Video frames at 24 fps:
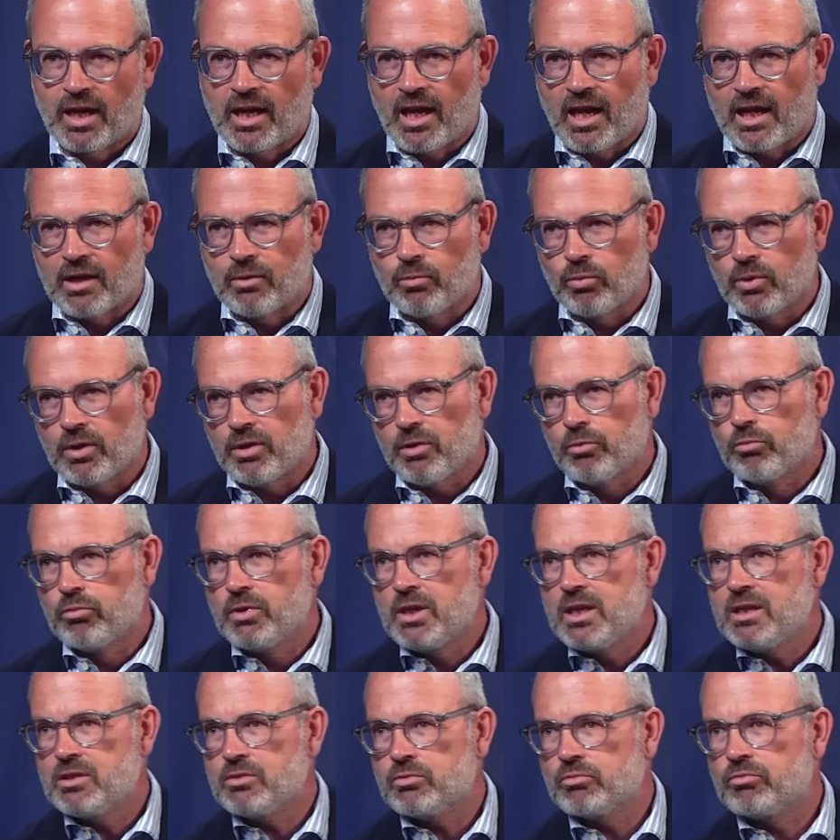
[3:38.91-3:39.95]
And with the
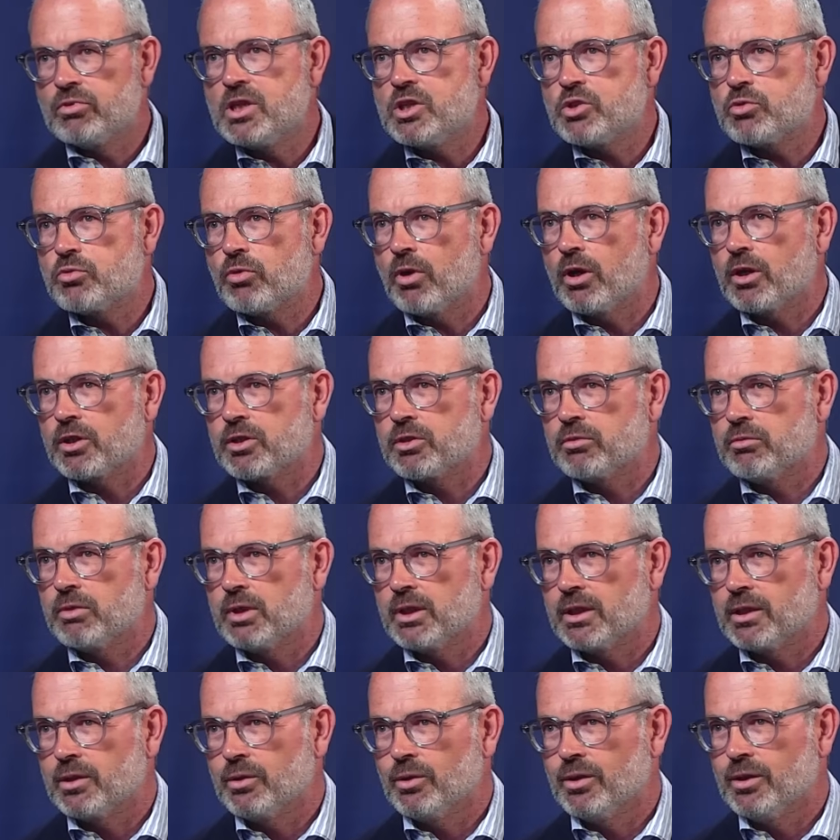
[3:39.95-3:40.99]
recent
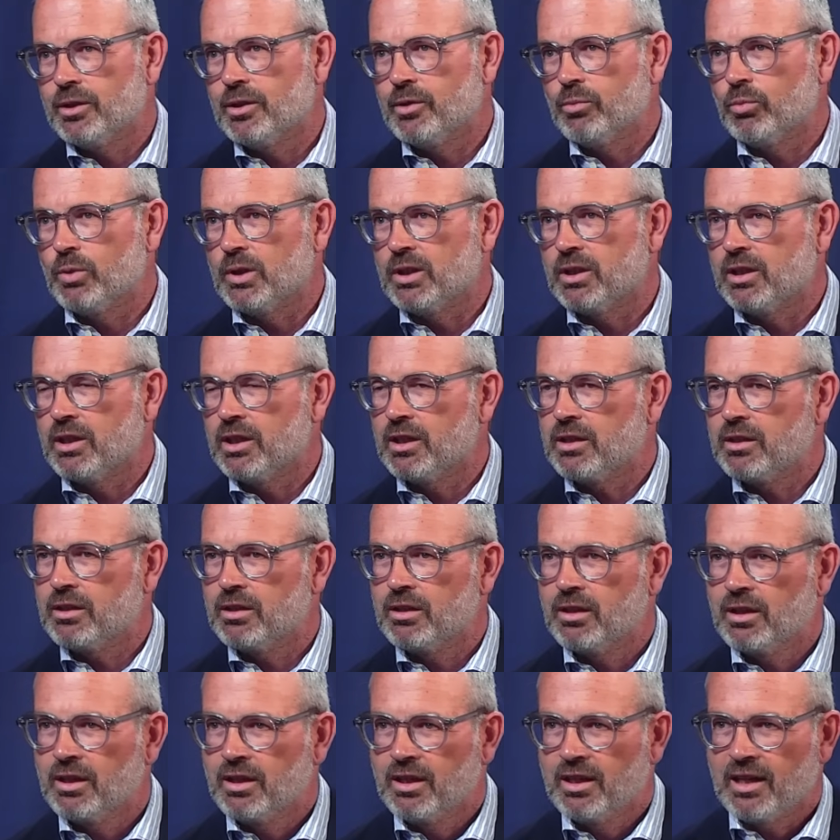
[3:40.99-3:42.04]
restructuring we did,
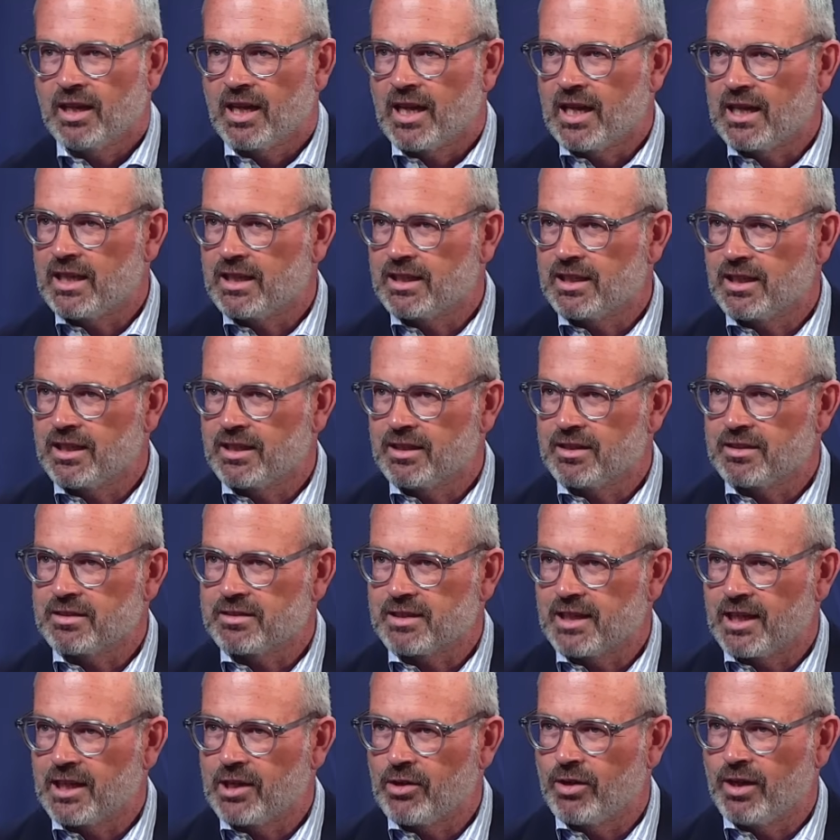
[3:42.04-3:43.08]
Alligator is
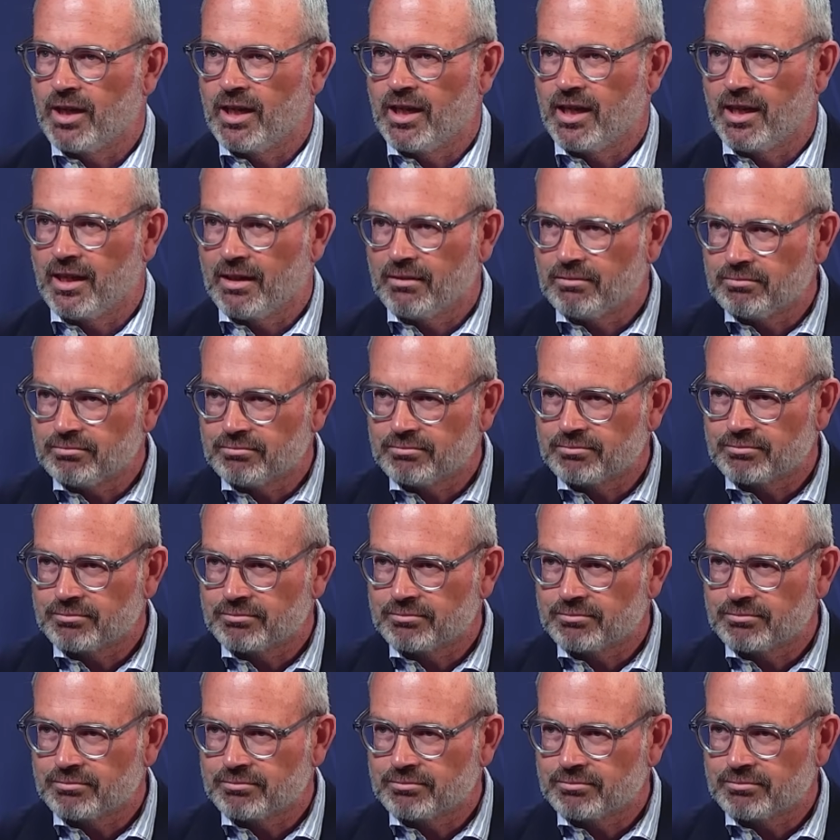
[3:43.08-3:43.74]
now a